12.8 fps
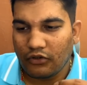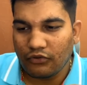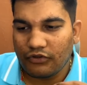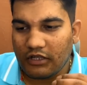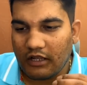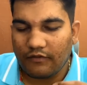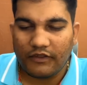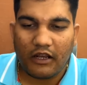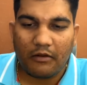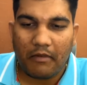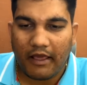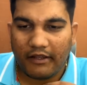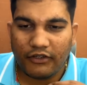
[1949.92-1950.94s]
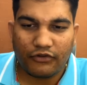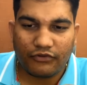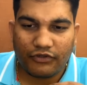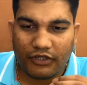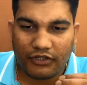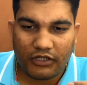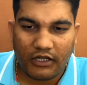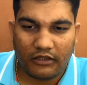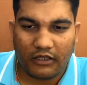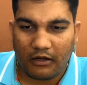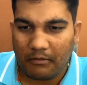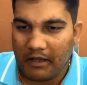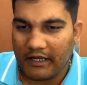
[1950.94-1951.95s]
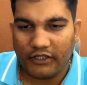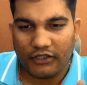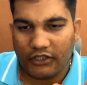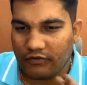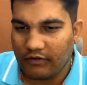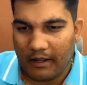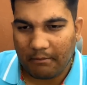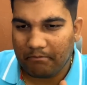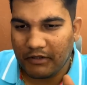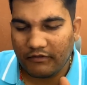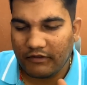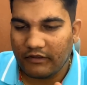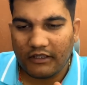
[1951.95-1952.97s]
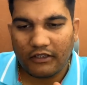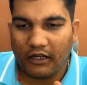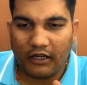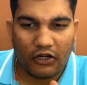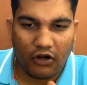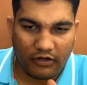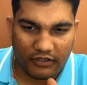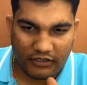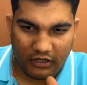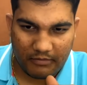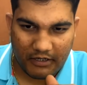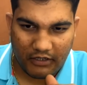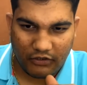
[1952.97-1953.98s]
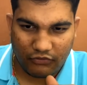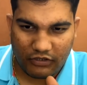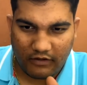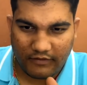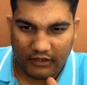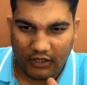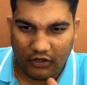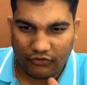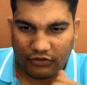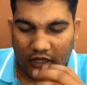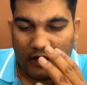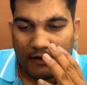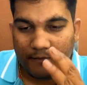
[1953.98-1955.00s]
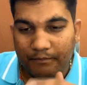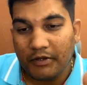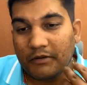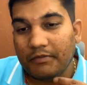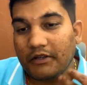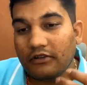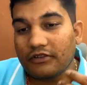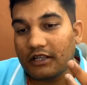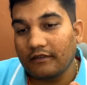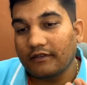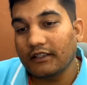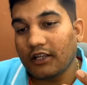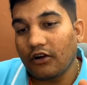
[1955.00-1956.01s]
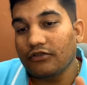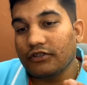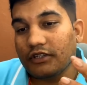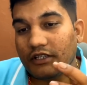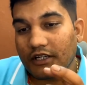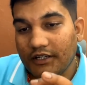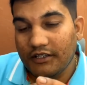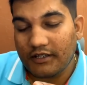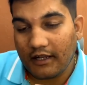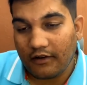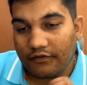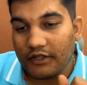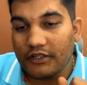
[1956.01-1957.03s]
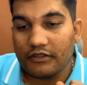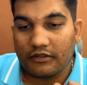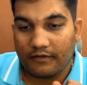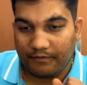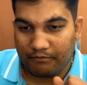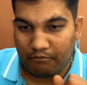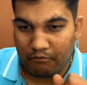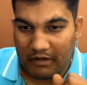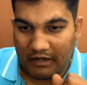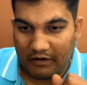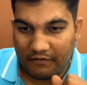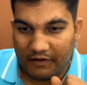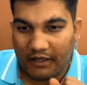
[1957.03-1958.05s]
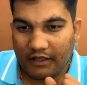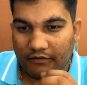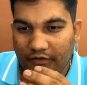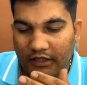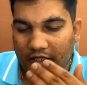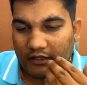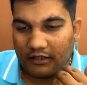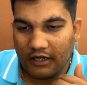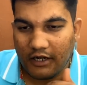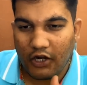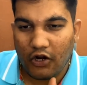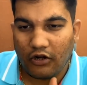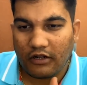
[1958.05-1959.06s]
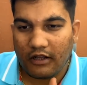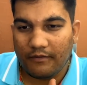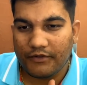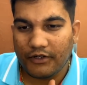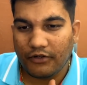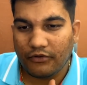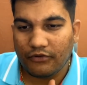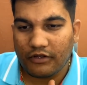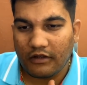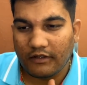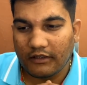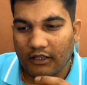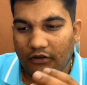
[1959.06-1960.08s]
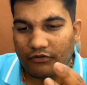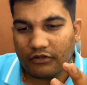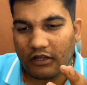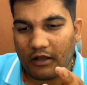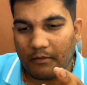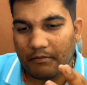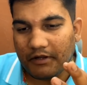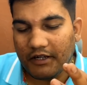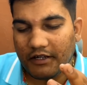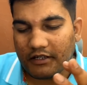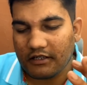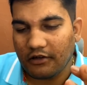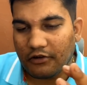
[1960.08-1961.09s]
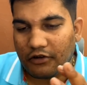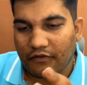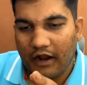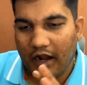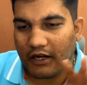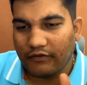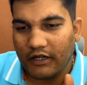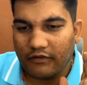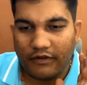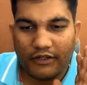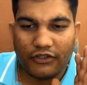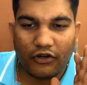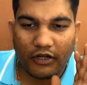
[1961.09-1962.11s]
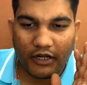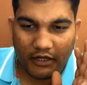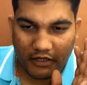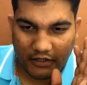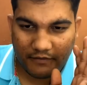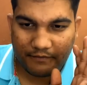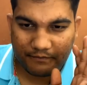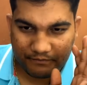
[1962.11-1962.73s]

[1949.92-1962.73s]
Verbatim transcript: to save their marriage, to sustain their marriage. This will happen when the third lord is coming into seventh house. But because seventh house in itself is malefic, when the third lord comes into seventh house, the complete result of hard work one is not getting.